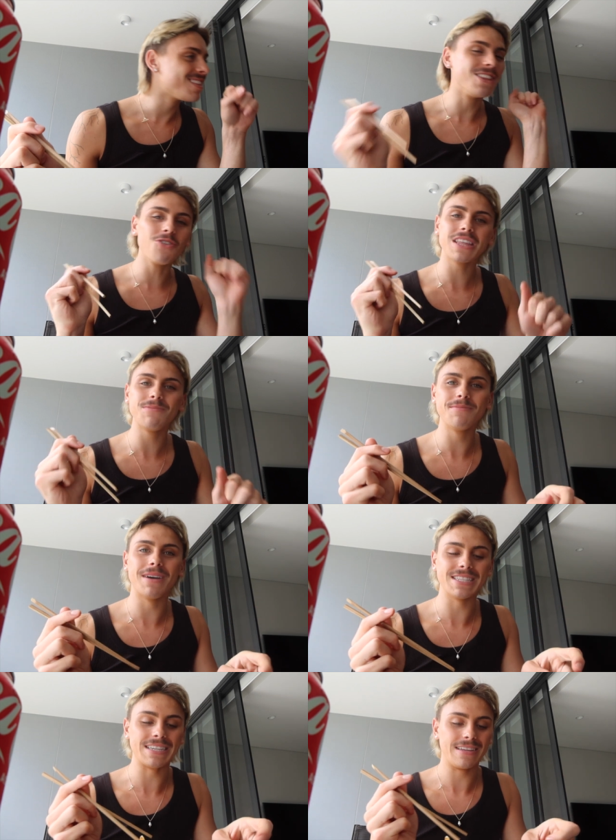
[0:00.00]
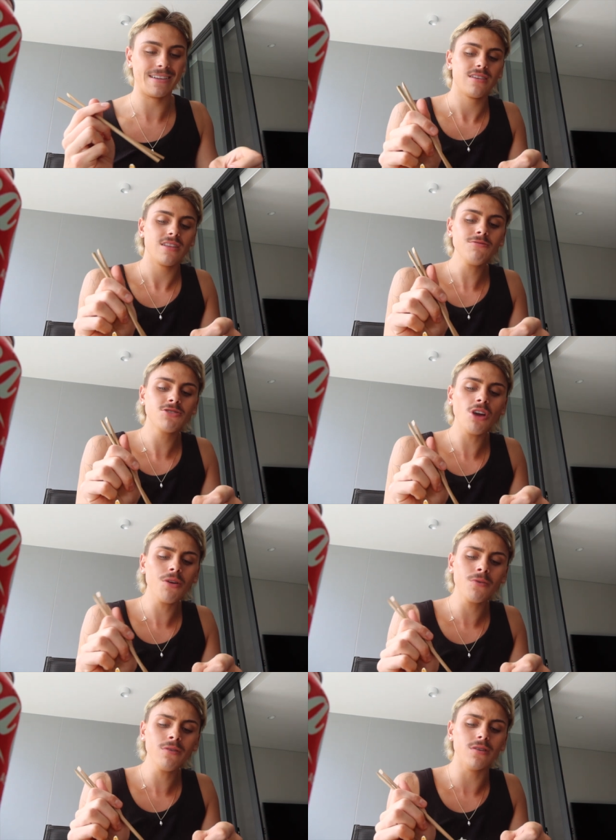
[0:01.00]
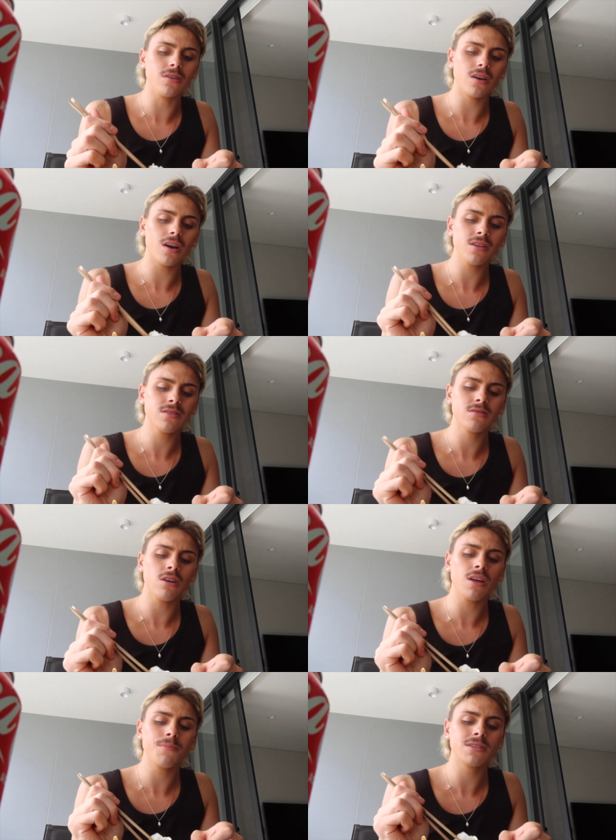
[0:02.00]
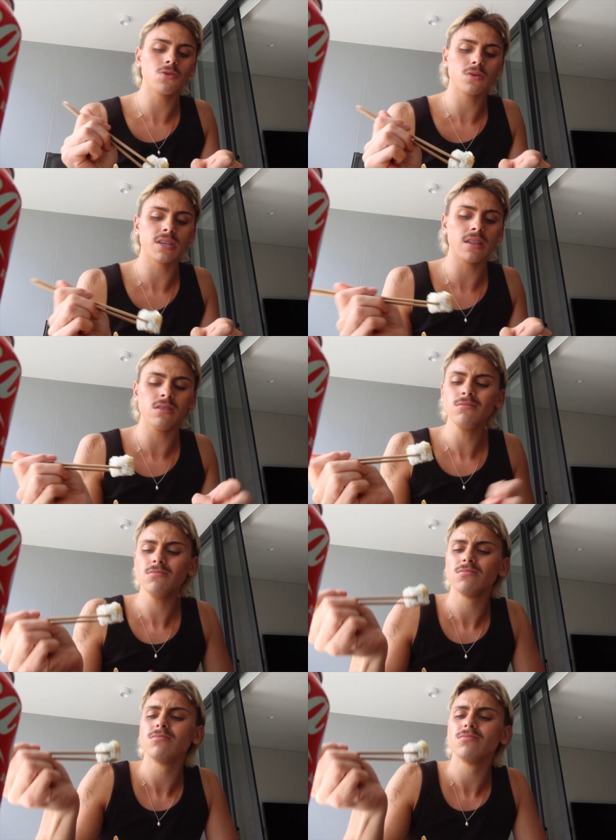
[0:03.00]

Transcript: They're not giving me money. They were so rude. I don't like being talked down on.